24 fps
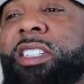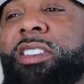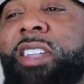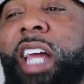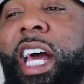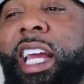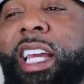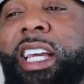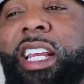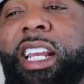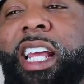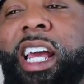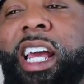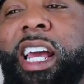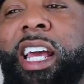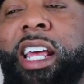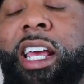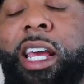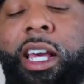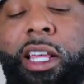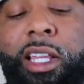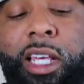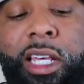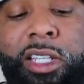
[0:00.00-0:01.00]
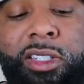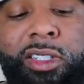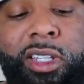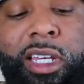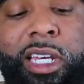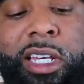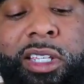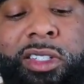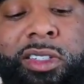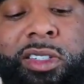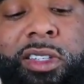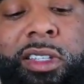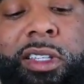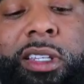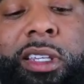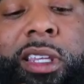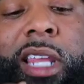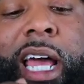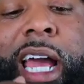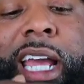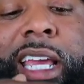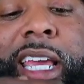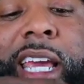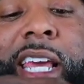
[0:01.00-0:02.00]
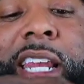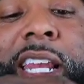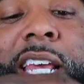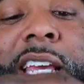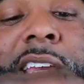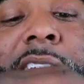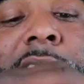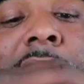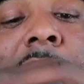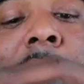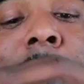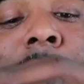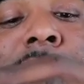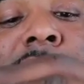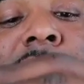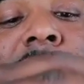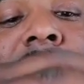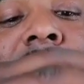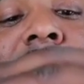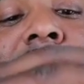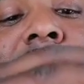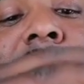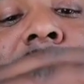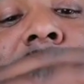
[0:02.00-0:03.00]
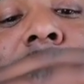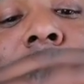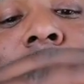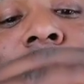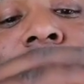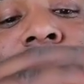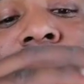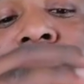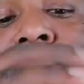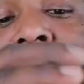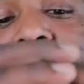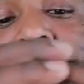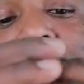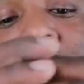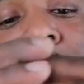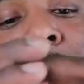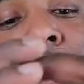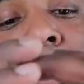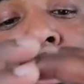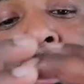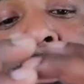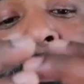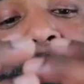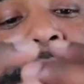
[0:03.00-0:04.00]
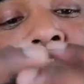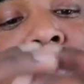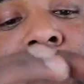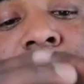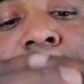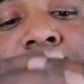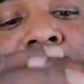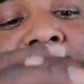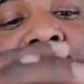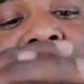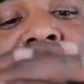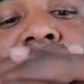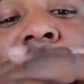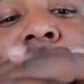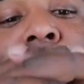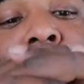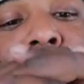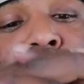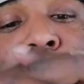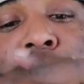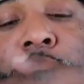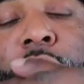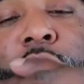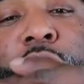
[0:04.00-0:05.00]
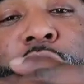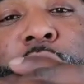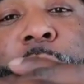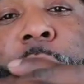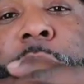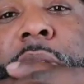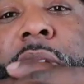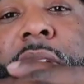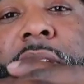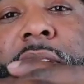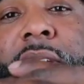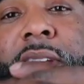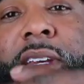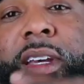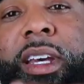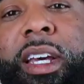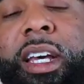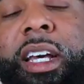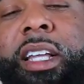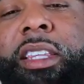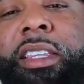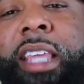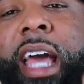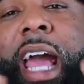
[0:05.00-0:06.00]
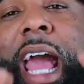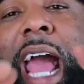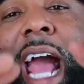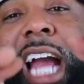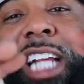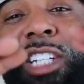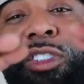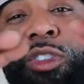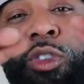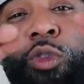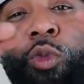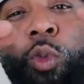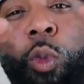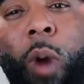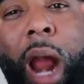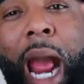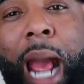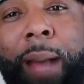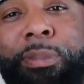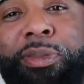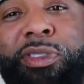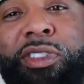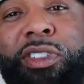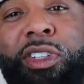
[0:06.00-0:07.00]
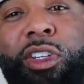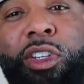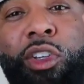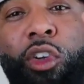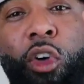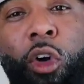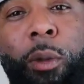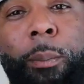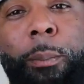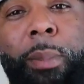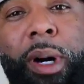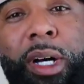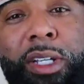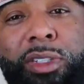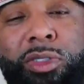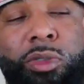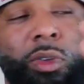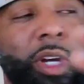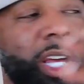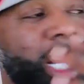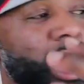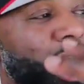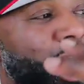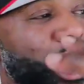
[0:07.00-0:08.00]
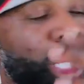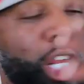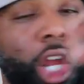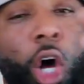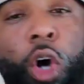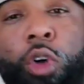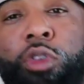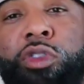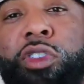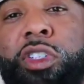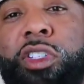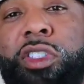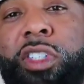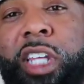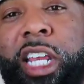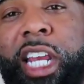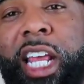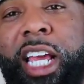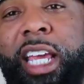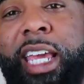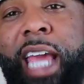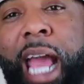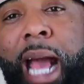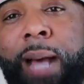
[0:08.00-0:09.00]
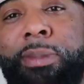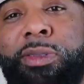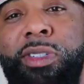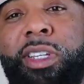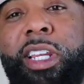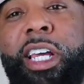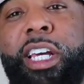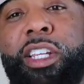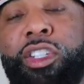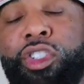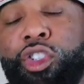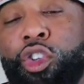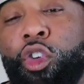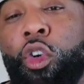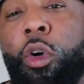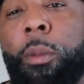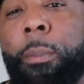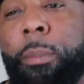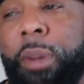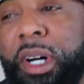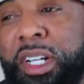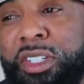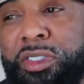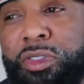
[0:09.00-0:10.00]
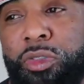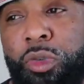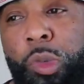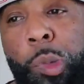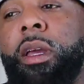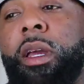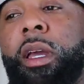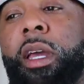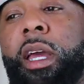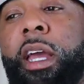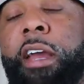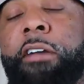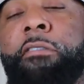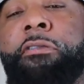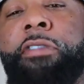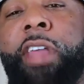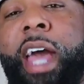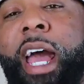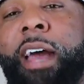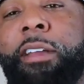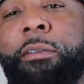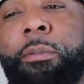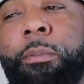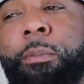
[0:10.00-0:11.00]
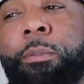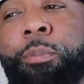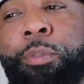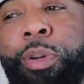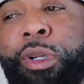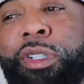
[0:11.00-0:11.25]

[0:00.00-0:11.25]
like an encapsulating cell, so to speak, that actually wraps your muscle. It encloses, it encapsulates your muscle. If that